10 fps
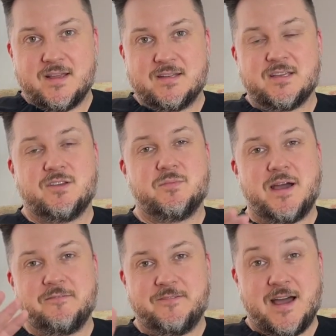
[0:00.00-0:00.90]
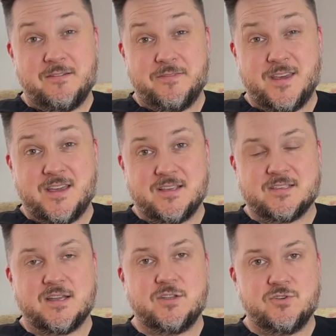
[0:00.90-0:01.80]
and tell you my 5
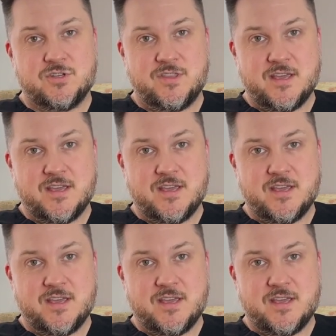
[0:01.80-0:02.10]
things that you should